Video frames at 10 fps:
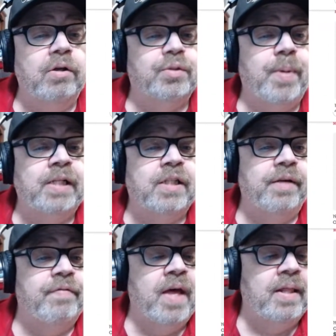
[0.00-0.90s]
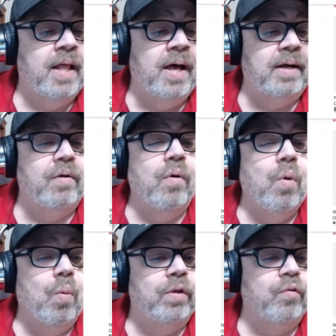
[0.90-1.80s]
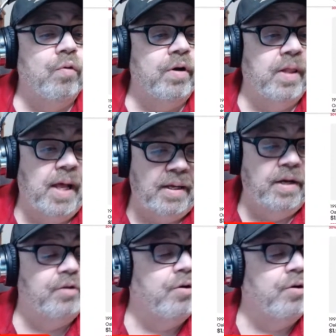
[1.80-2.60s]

especially if they like one of the rookie, like Gunnar